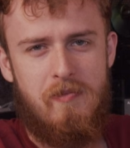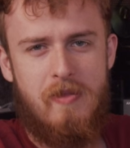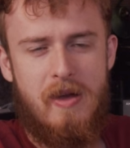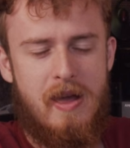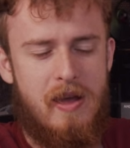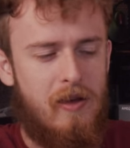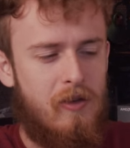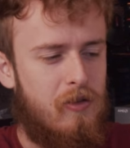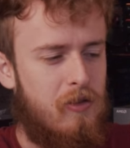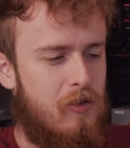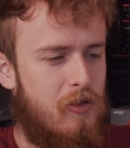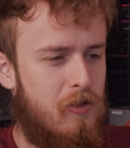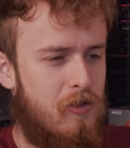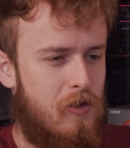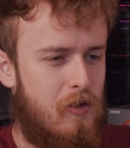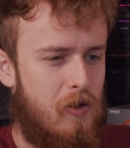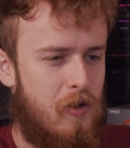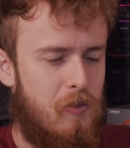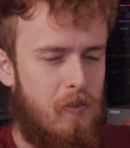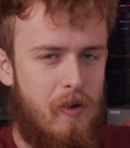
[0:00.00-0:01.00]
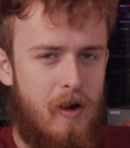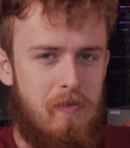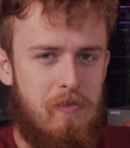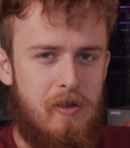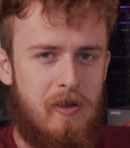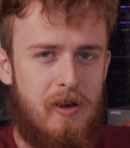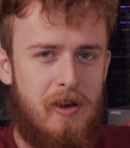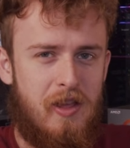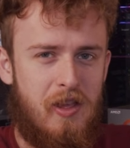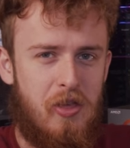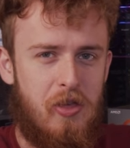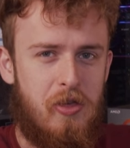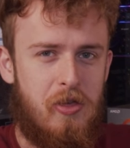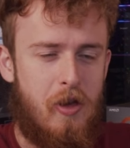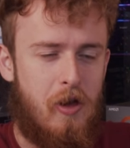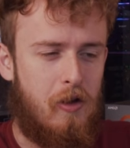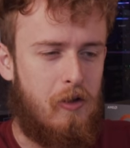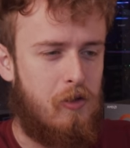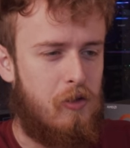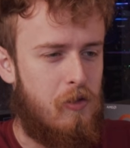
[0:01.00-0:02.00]
mix, so it's probably going to get
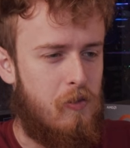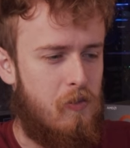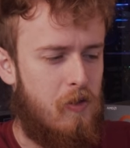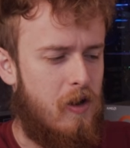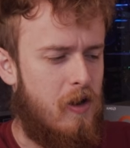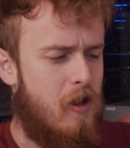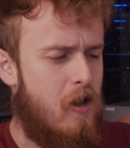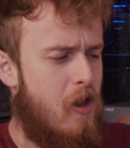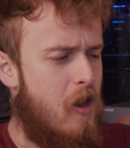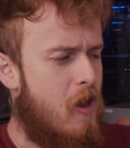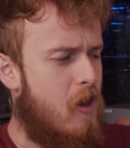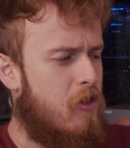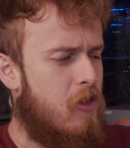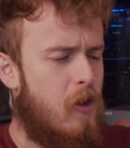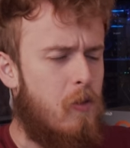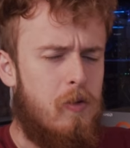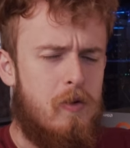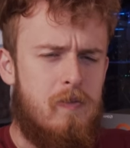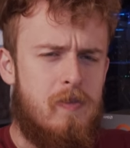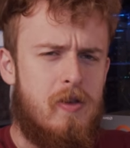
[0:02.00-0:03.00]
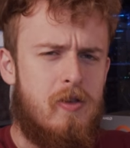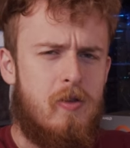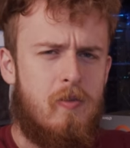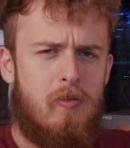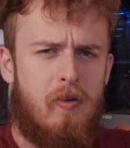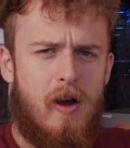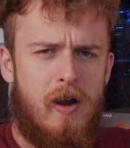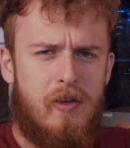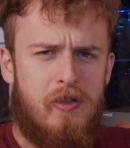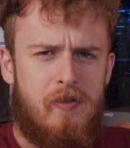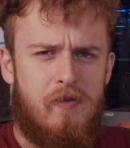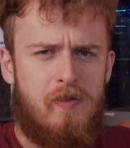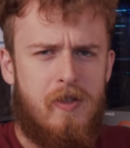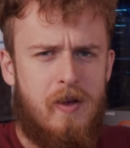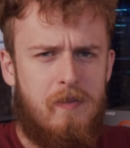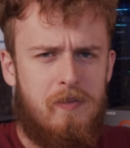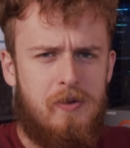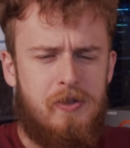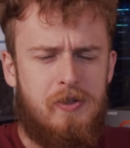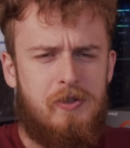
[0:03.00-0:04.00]
stuck somewhere. So I wouldn't be surprised if
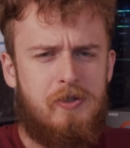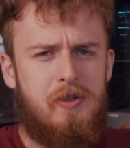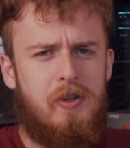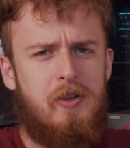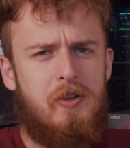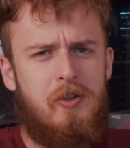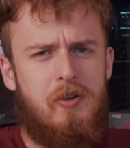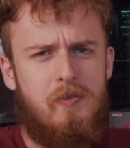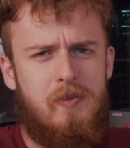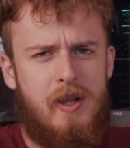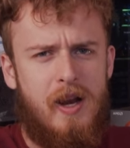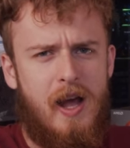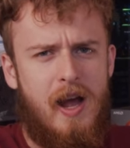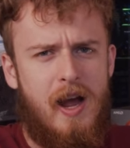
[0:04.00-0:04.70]
temperatures are a little bit